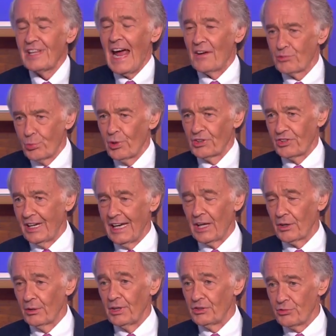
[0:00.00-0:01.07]
staffs work
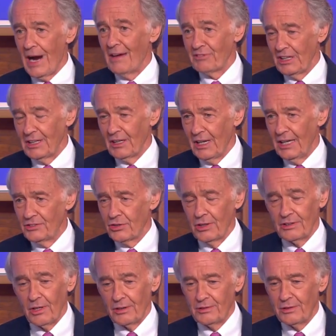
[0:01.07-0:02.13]
together on drafting the,
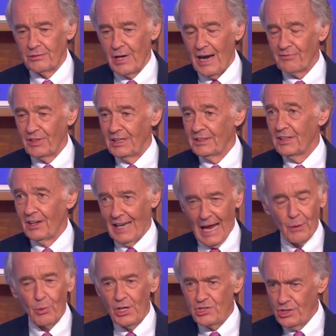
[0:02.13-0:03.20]
the, drafting the
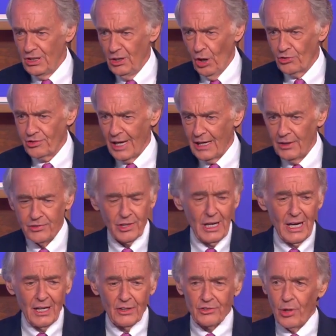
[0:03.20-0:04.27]
language in those letters.
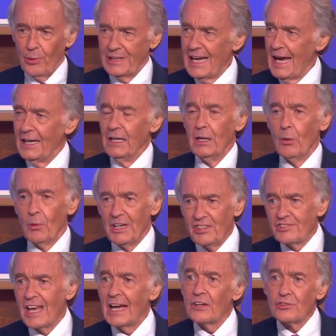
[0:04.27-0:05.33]
So again, what
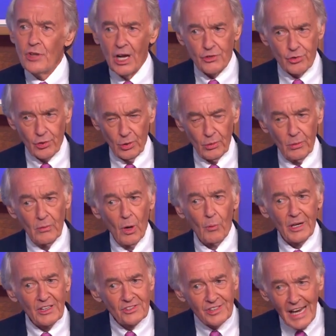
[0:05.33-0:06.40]
he's saying is not true.
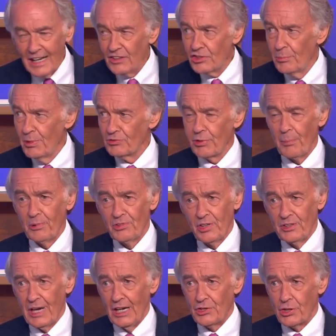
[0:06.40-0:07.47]
What he's saying is a
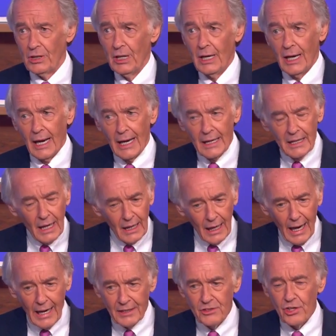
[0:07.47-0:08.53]
misrepresentation, and
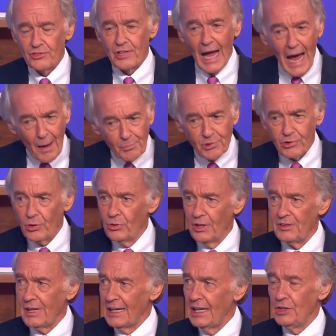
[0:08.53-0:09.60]
I just
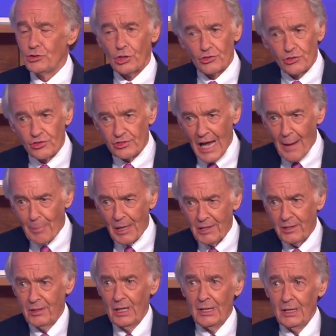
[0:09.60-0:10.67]
absolutely think he should stop
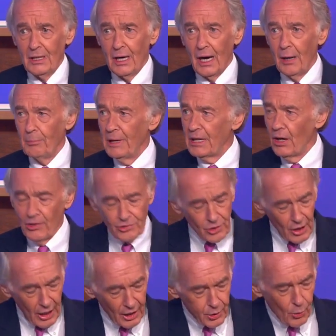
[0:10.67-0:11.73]
it, uh, okay. uh, because
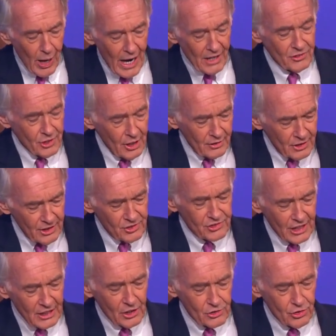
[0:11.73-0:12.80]
otherwise, these
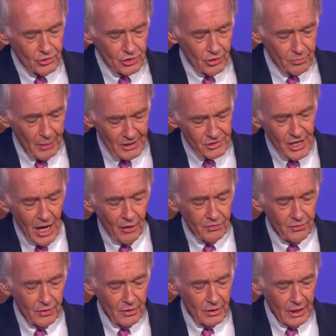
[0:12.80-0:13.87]
signatures of
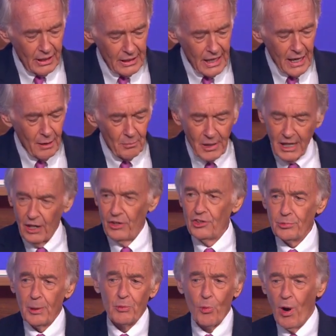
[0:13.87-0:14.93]
myself, and him and
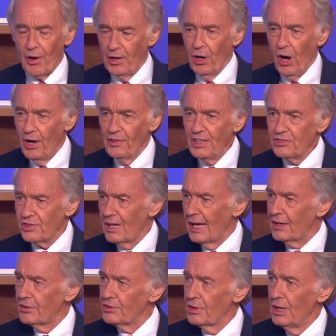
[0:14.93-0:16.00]
Elizabeth Warren on these
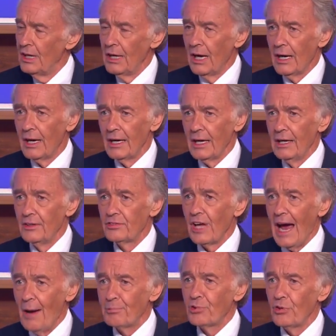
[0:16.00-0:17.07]
letters uh, is
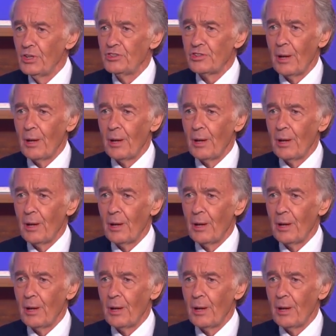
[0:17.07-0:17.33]
I, absolutely